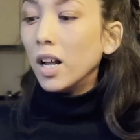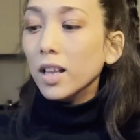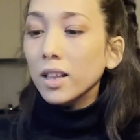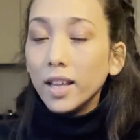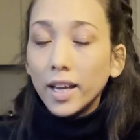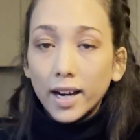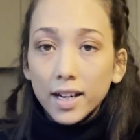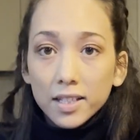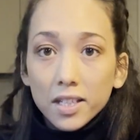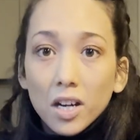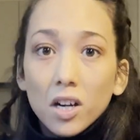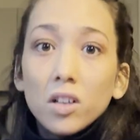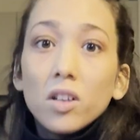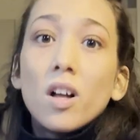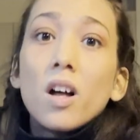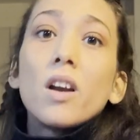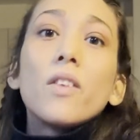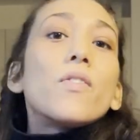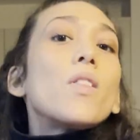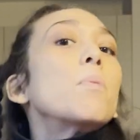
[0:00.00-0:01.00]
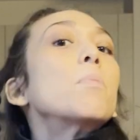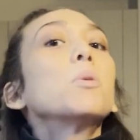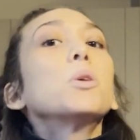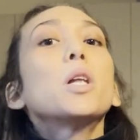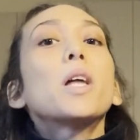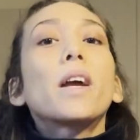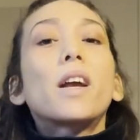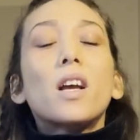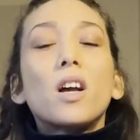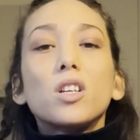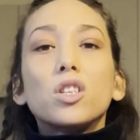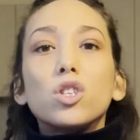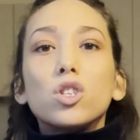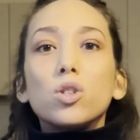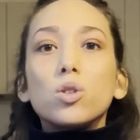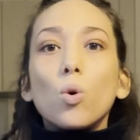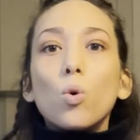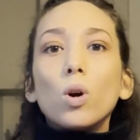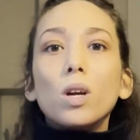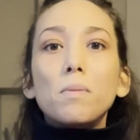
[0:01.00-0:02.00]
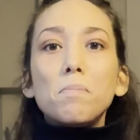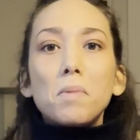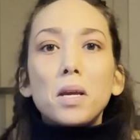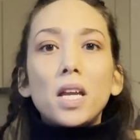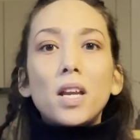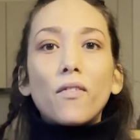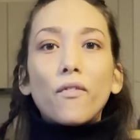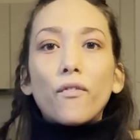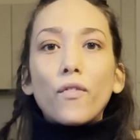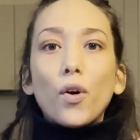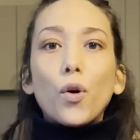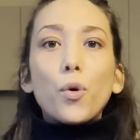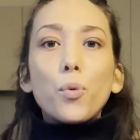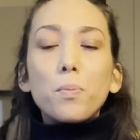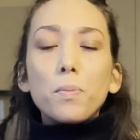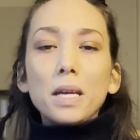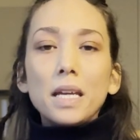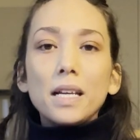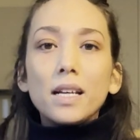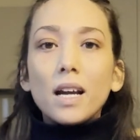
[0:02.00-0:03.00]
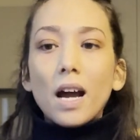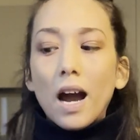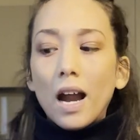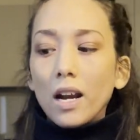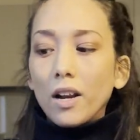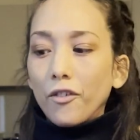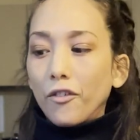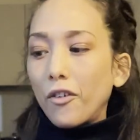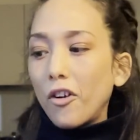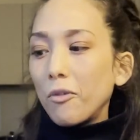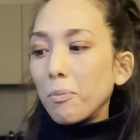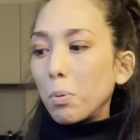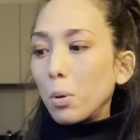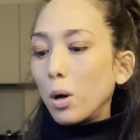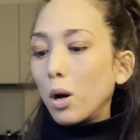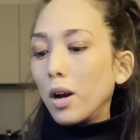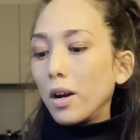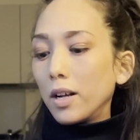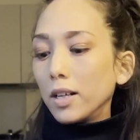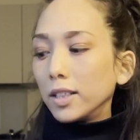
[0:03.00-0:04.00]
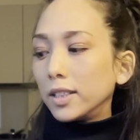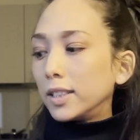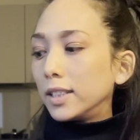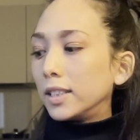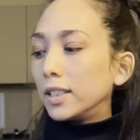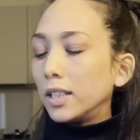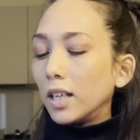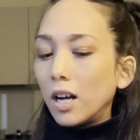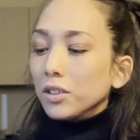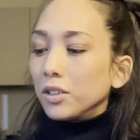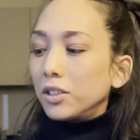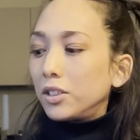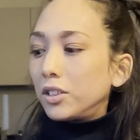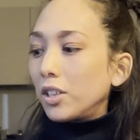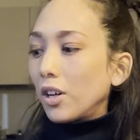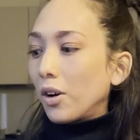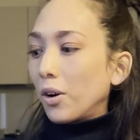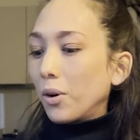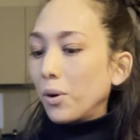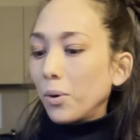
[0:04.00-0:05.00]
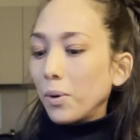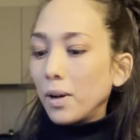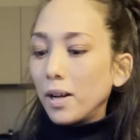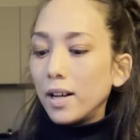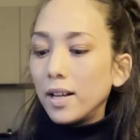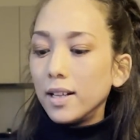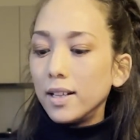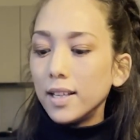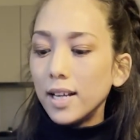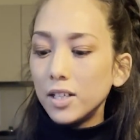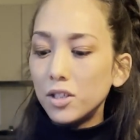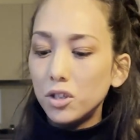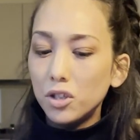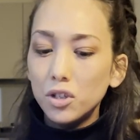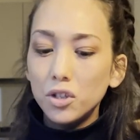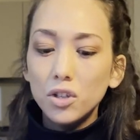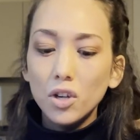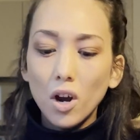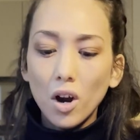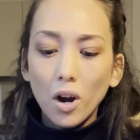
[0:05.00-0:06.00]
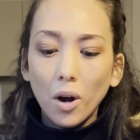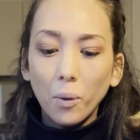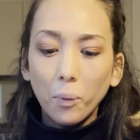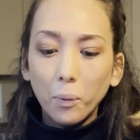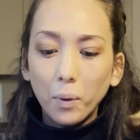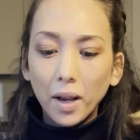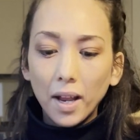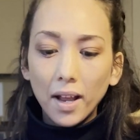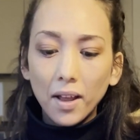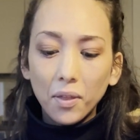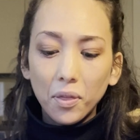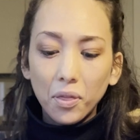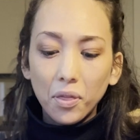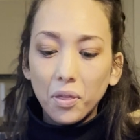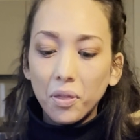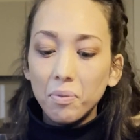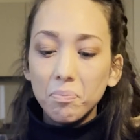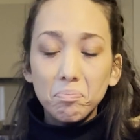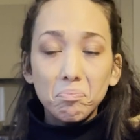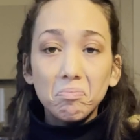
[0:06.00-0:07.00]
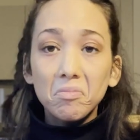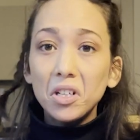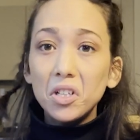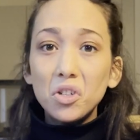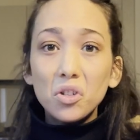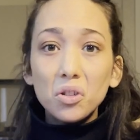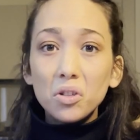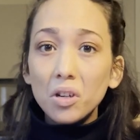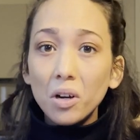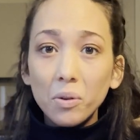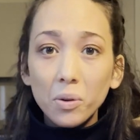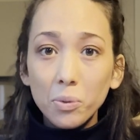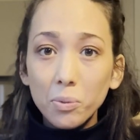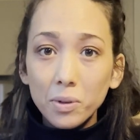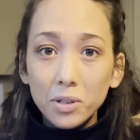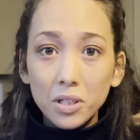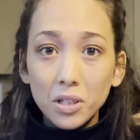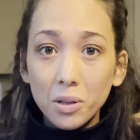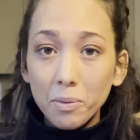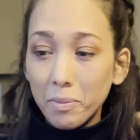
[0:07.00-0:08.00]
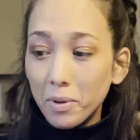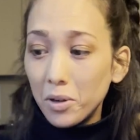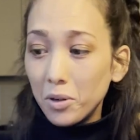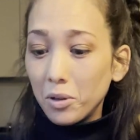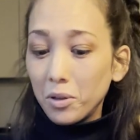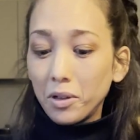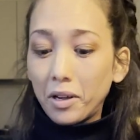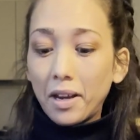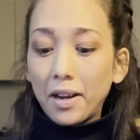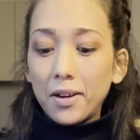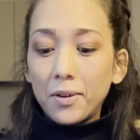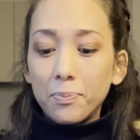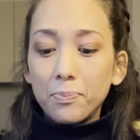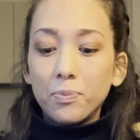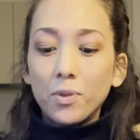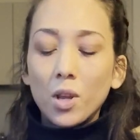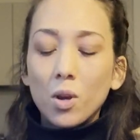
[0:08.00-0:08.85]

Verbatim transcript: Like I said, a lot of them are like soy meat, faux meat kind of products. So let's start with, let's just start with what's in the middle, okay?